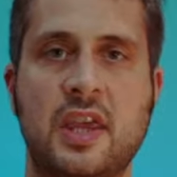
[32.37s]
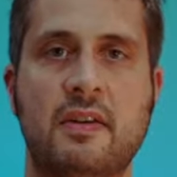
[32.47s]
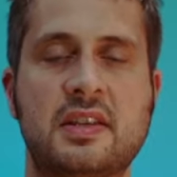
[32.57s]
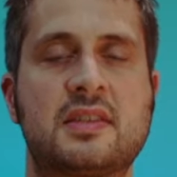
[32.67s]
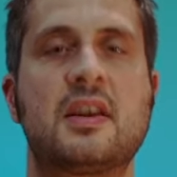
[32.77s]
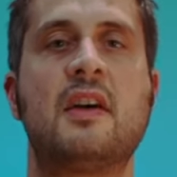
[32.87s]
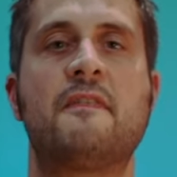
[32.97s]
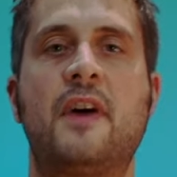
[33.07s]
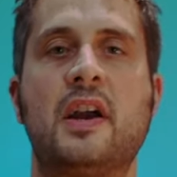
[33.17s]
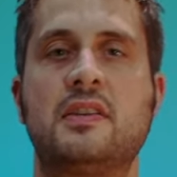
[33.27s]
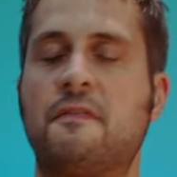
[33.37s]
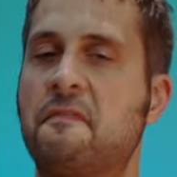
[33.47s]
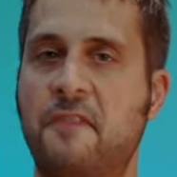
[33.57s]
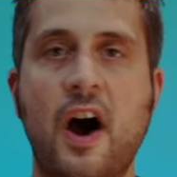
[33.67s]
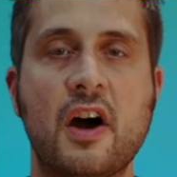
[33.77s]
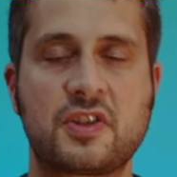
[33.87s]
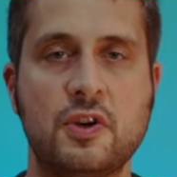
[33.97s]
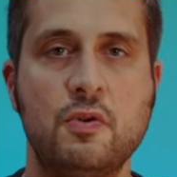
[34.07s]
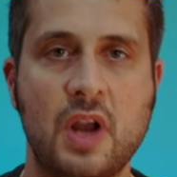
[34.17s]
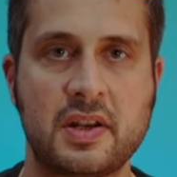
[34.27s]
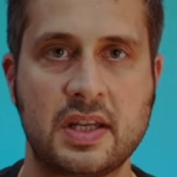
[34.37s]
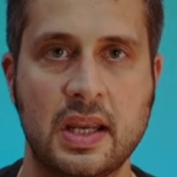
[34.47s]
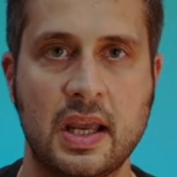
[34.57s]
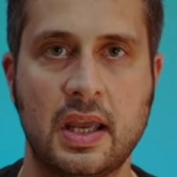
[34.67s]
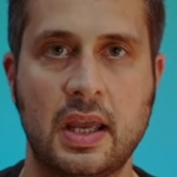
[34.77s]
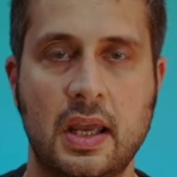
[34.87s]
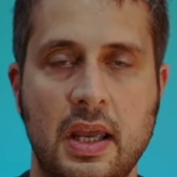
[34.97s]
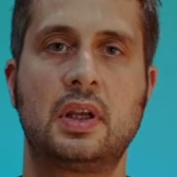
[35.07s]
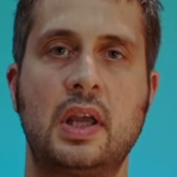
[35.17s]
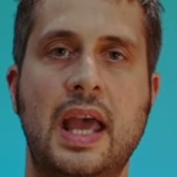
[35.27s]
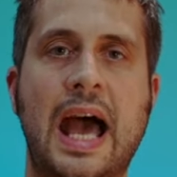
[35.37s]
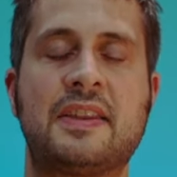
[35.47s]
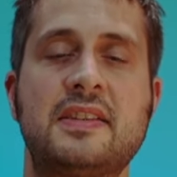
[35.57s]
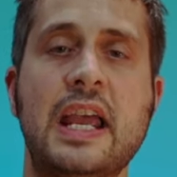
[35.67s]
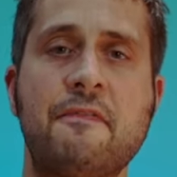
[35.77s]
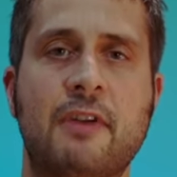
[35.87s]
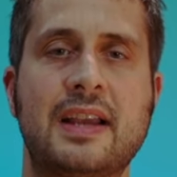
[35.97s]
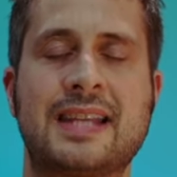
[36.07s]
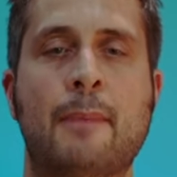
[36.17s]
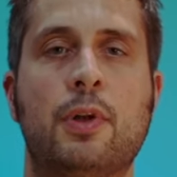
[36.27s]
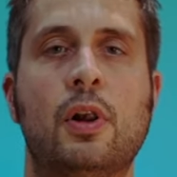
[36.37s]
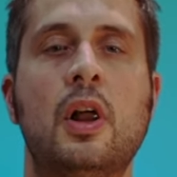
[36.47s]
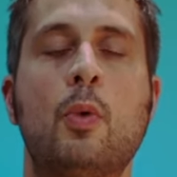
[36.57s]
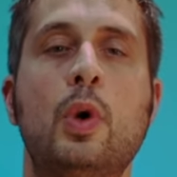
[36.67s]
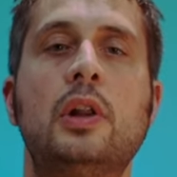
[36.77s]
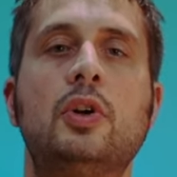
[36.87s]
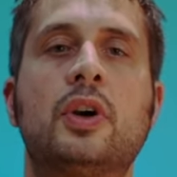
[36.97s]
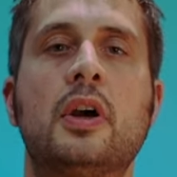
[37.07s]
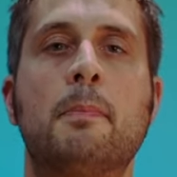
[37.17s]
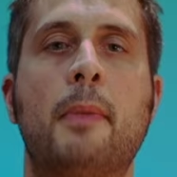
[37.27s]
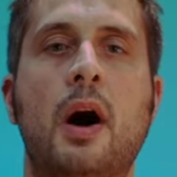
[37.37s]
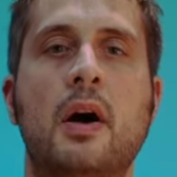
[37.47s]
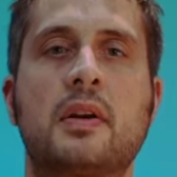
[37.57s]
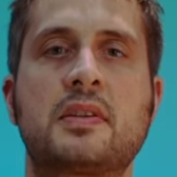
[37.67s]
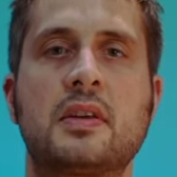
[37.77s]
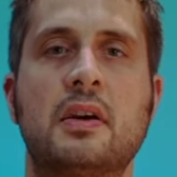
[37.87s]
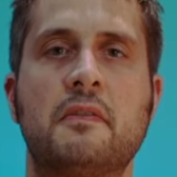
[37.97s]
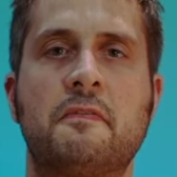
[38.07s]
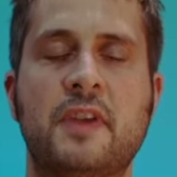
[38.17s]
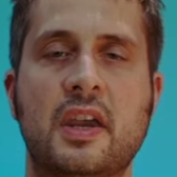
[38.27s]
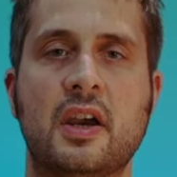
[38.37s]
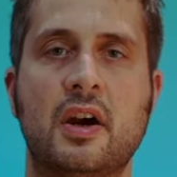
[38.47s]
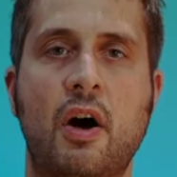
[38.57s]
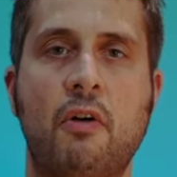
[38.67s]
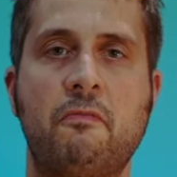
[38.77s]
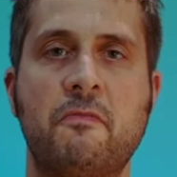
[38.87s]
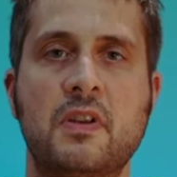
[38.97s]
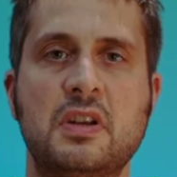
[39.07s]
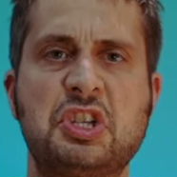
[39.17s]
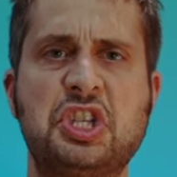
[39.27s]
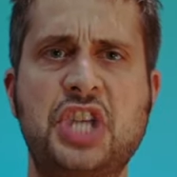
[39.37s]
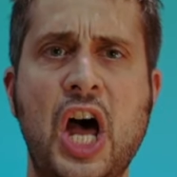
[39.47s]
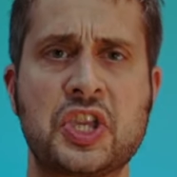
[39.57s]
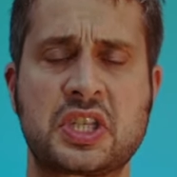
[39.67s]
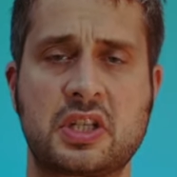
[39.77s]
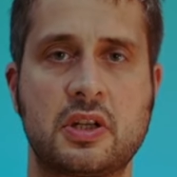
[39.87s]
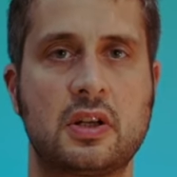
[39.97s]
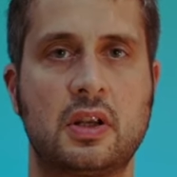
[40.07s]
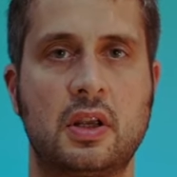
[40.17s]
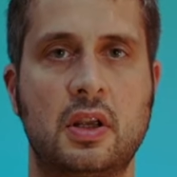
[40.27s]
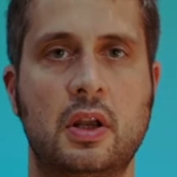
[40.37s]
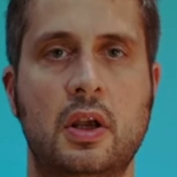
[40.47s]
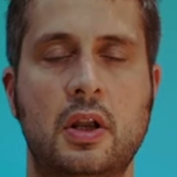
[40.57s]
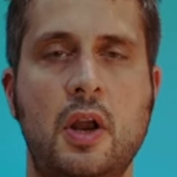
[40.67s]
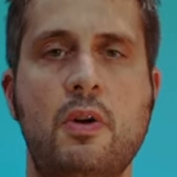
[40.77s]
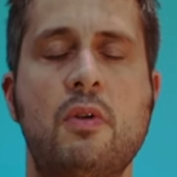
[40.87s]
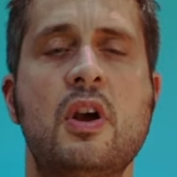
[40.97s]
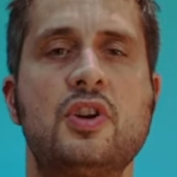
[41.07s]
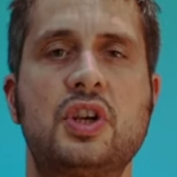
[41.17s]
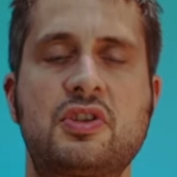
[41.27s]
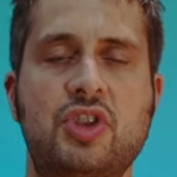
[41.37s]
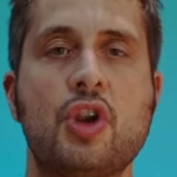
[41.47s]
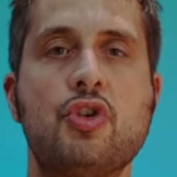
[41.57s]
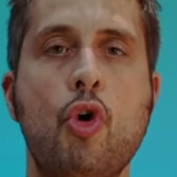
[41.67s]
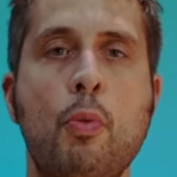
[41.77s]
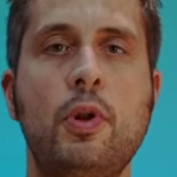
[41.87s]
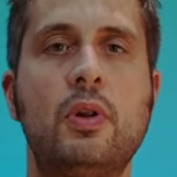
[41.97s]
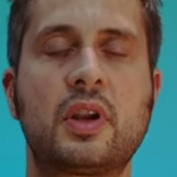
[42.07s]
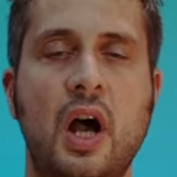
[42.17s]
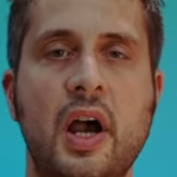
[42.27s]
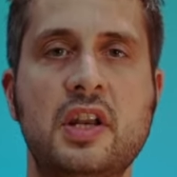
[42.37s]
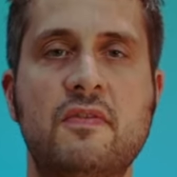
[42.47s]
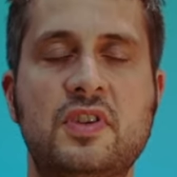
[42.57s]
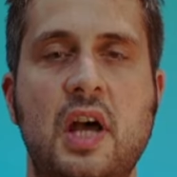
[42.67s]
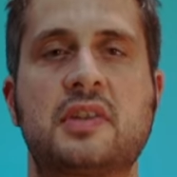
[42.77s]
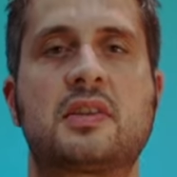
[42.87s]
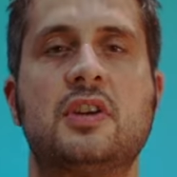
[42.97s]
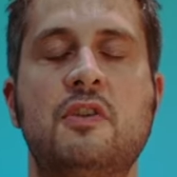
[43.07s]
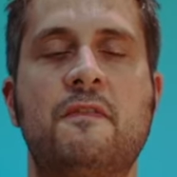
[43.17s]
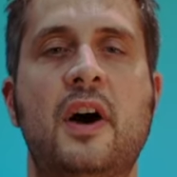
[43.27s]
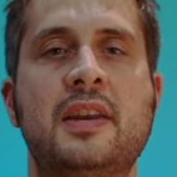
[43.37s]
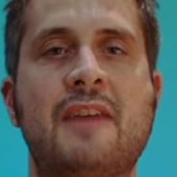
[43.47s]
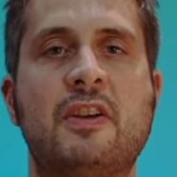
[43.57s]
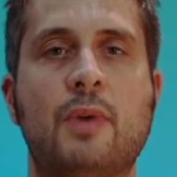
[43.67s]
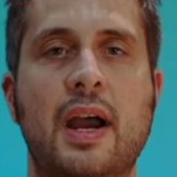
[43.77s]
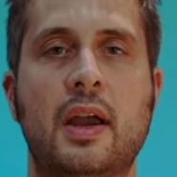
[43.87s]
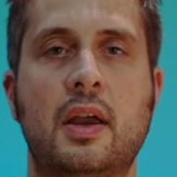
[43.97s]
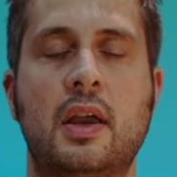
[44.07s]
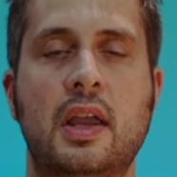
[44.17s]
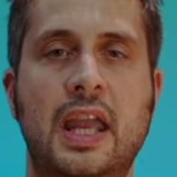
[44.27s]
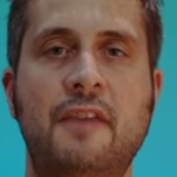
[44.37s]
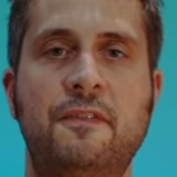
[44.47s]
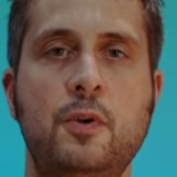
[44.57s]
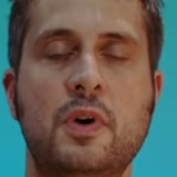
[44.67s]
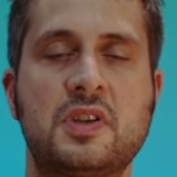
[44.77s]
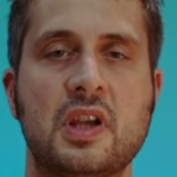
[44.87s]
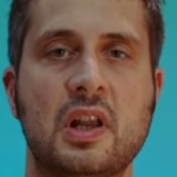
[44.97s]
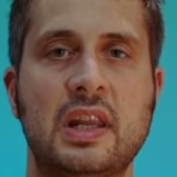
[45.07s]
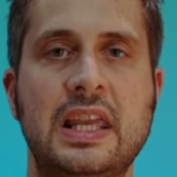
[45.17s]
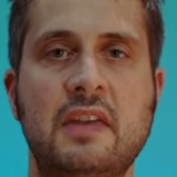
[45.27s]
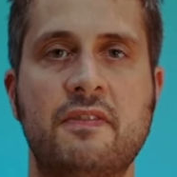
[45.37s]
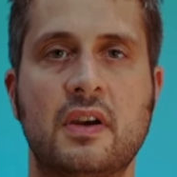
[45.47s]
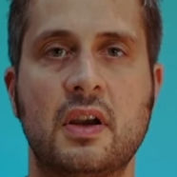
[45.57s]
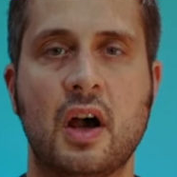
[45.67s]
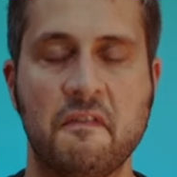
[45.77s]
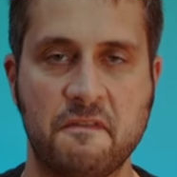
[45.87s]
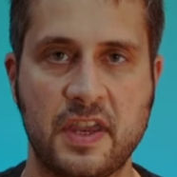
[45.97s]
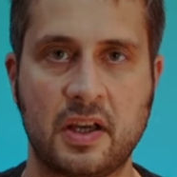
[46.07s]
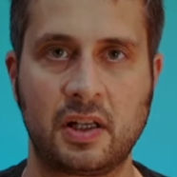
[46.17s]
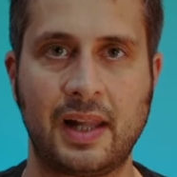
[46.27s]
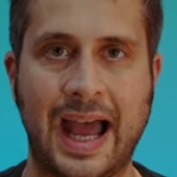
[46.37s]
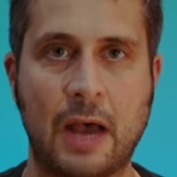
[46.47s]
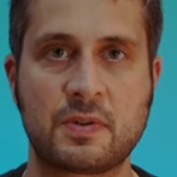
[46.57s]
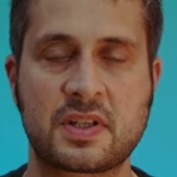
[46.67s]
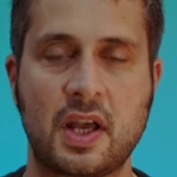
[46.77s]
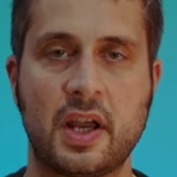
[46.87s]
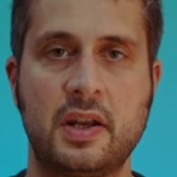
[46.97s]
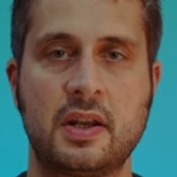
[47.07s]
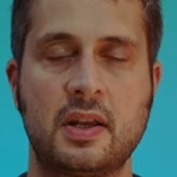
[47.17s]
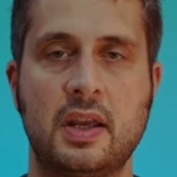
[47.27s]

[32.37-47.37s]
theorists find far too nutty. And today, for example, we'll look at Mark's fear of dust. No, just the normal kind of dust that you find everywhere. If you were to leave a vehicle outside